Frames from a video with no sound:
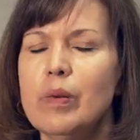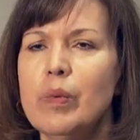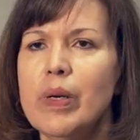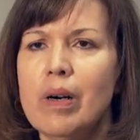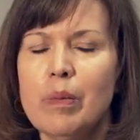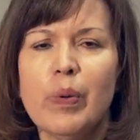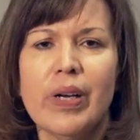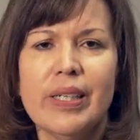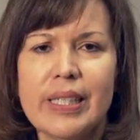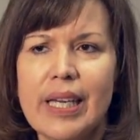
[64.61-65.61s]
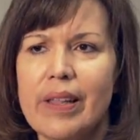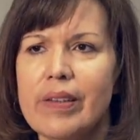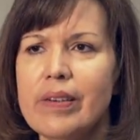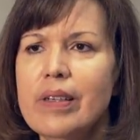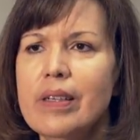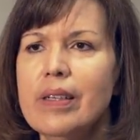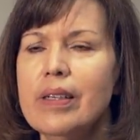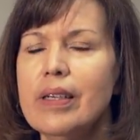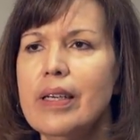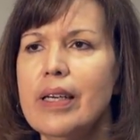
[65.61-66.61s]
we all prayed together.
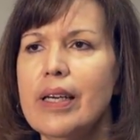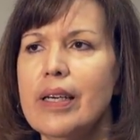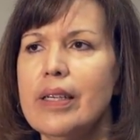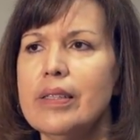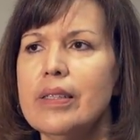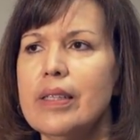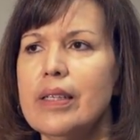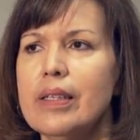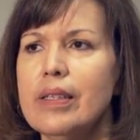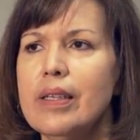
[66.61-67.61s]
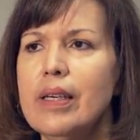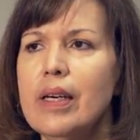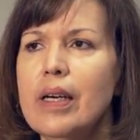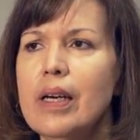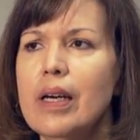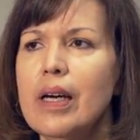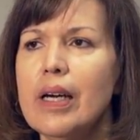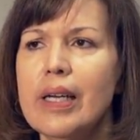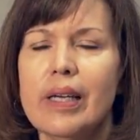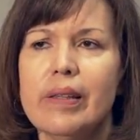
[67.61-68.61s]
And
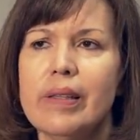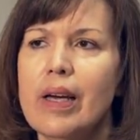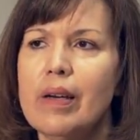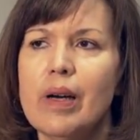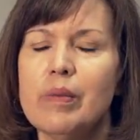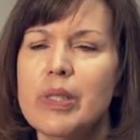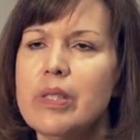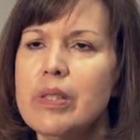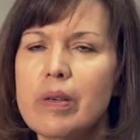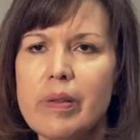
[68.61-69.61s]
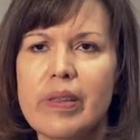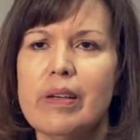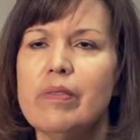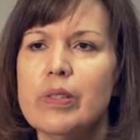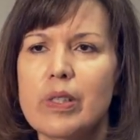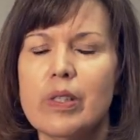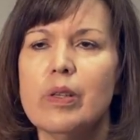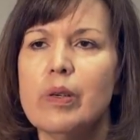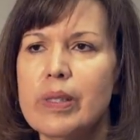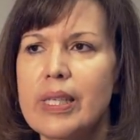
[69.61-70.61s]
again, I was so thankful to the
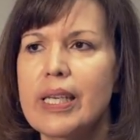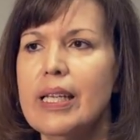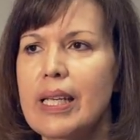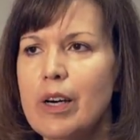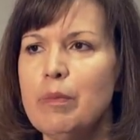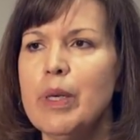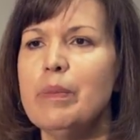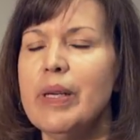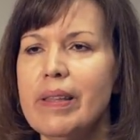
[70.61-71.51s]
Lord that he allowed me to be